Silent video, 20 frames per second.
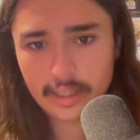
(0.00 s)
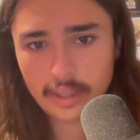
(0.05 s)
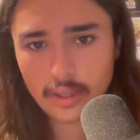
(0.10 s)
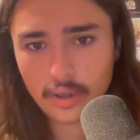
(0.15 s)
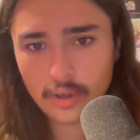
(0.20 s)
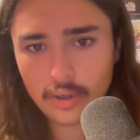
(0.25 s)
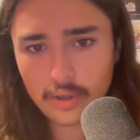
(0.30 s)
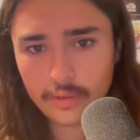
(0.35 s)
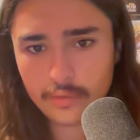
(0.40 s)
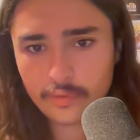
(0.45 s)

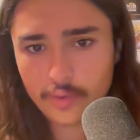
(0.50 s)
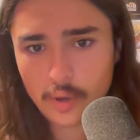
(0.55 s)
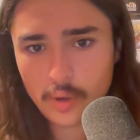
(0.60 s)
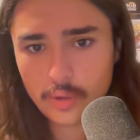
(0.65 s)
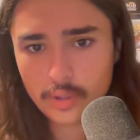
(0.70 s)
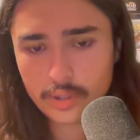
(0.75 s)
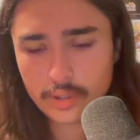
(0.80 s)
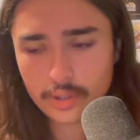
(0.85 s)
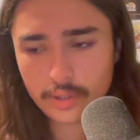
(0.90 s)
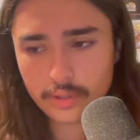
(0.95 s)
hard
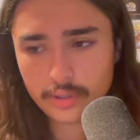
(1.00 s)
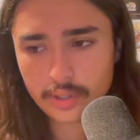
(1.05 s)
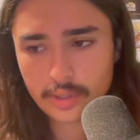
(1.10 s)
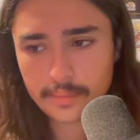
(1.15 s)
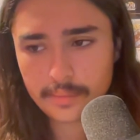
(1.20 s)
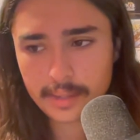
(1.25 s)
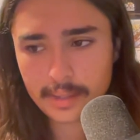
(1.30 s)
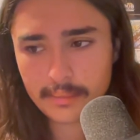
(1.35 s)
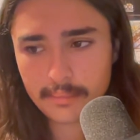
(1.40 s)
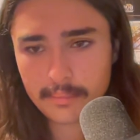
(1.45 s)
focus on
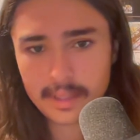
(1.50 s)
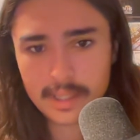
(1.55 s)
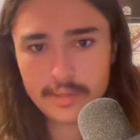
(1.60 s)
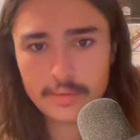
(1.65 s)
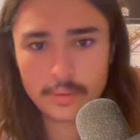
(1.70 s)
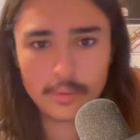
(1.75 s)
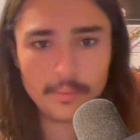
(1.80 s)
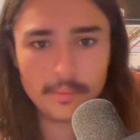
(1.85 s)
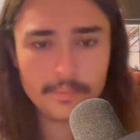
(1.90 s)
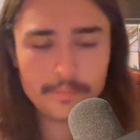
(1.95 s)
something
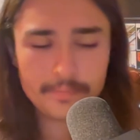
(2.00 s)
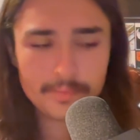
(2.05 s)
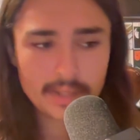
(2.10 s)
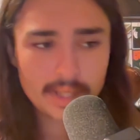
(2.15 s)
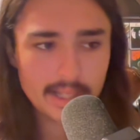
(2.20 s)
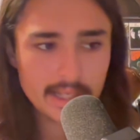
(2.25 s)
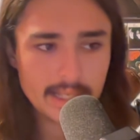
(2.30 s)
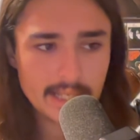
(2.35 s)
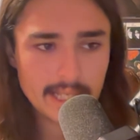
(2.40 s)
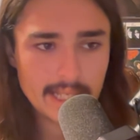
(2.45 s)
mental,
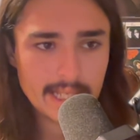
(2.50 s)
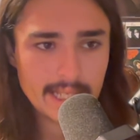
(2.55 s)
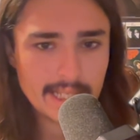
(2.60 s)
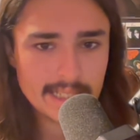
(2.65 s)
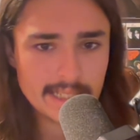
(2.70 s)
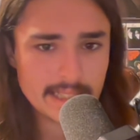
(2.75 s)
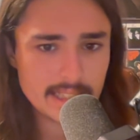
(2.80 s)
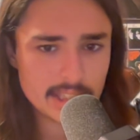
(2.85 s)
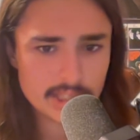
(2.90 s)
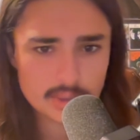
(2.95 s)

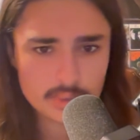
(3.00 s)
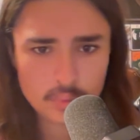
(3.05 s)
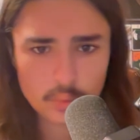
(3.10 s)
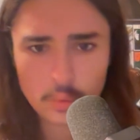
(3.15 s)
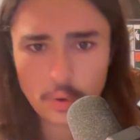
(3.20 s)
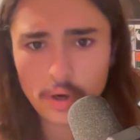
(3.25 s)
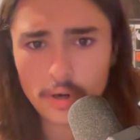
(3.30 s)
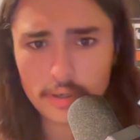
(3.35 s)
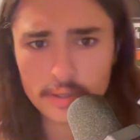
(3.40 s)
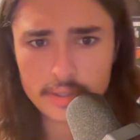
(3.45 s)
it just
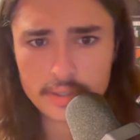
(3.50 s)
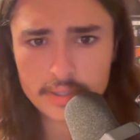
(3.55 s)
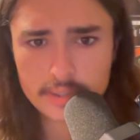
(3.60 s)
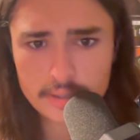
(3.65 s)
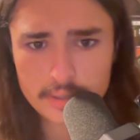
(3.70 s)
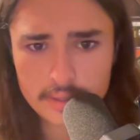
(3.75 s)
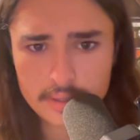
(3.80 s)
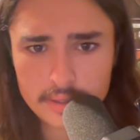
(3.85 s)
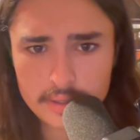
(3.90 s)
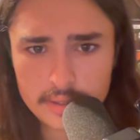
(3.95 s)

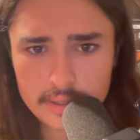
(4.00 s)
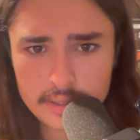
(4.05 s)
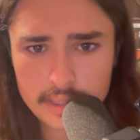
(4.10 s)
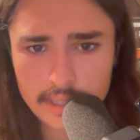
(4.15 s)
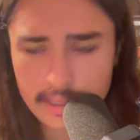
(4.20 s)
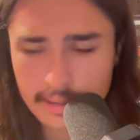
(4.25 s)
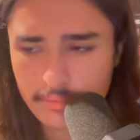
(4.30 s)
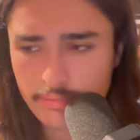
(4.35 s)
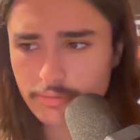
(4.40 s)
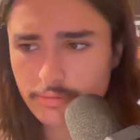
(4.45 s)
works.
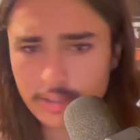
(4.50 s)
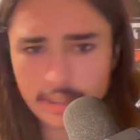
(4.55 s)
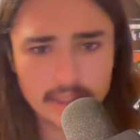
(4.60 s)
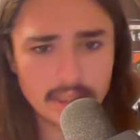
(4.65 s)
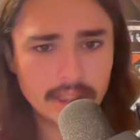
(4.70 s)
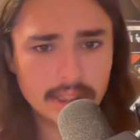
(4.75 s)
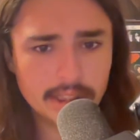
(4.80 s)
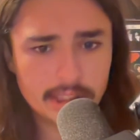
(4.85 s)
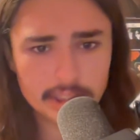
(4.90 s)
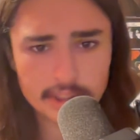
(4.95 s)
It
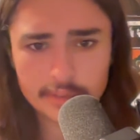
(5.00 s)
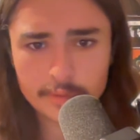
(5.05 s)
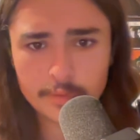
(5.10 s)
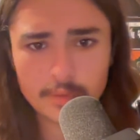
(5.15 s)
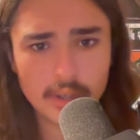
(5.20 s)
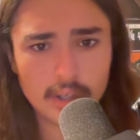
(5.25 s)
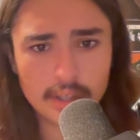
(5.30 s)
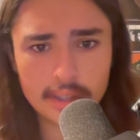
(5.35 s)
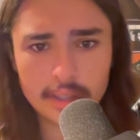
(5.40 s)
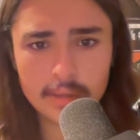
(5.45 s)
really just
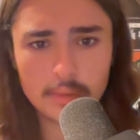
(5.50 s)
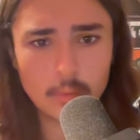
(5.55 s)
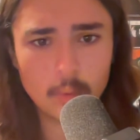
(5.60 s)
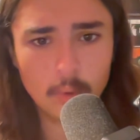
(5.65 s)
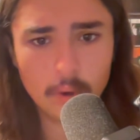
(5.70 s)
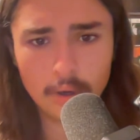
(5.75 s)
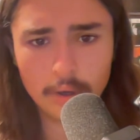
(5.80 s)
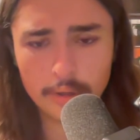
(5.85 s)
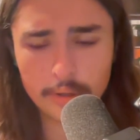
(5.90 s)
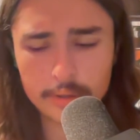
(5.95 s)
fucking
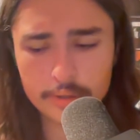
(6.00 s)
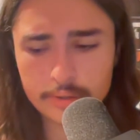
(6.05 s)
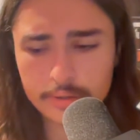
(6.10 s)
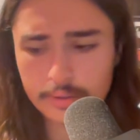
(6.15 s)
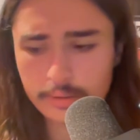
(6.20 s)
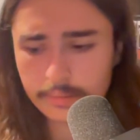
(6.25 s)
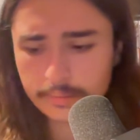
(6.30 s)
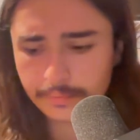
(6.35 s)
works.